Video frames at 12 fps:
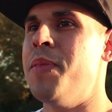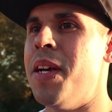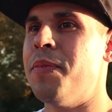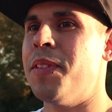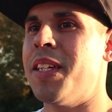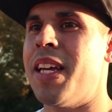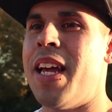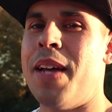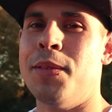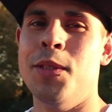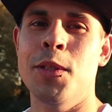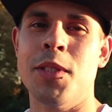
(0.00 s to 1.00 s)
definitely gonna
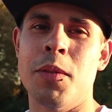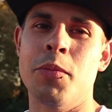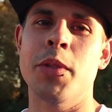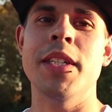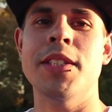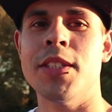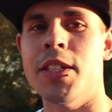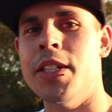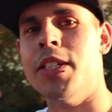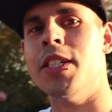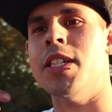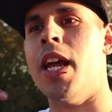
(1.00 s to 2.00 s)
have to do some
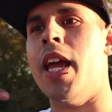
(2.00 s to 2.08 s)
research